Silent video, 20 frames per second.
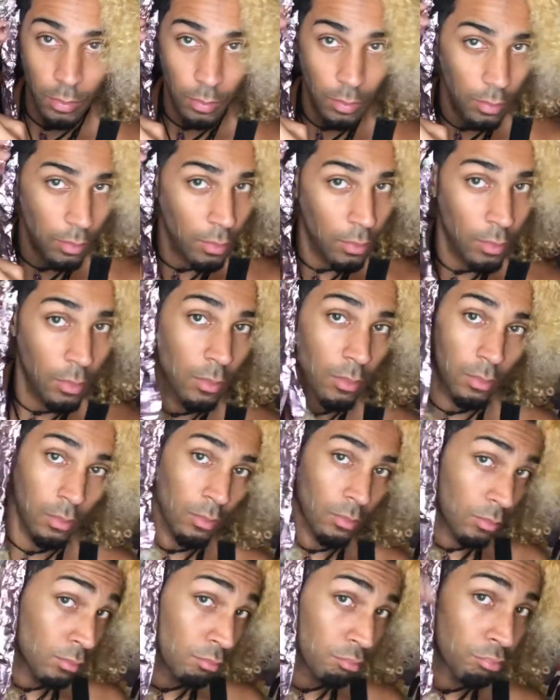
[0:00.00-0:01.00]
already
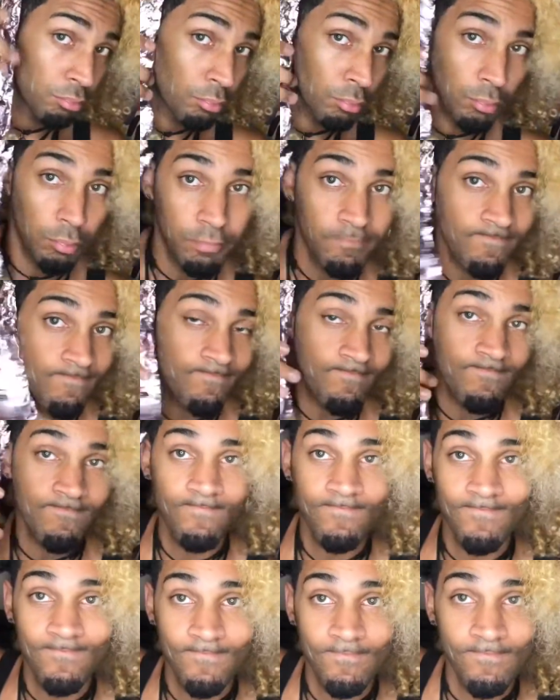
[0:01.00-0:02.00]
platinum blonde, so I
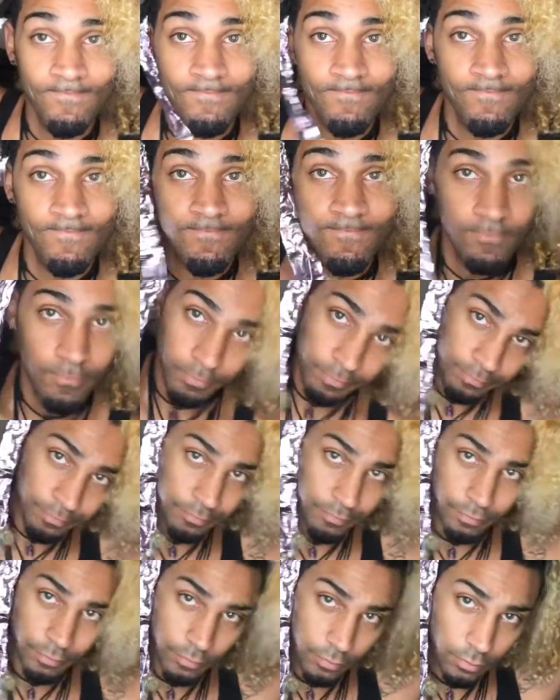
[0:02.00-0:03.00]
didn't have to take those
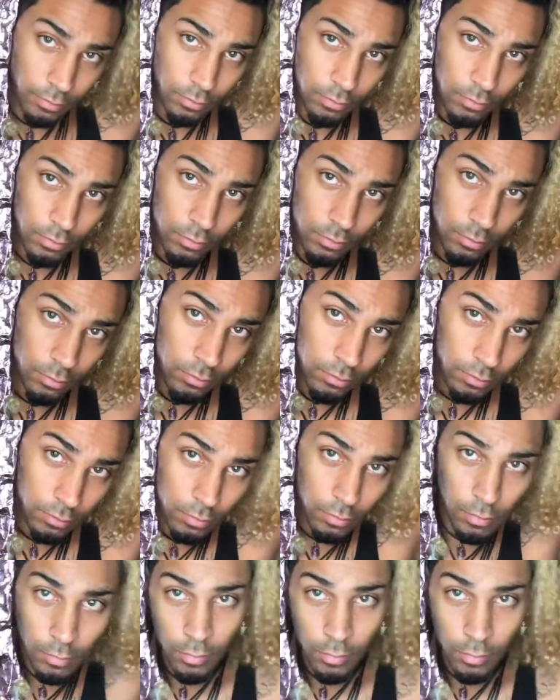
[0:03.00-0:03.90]
any higher, left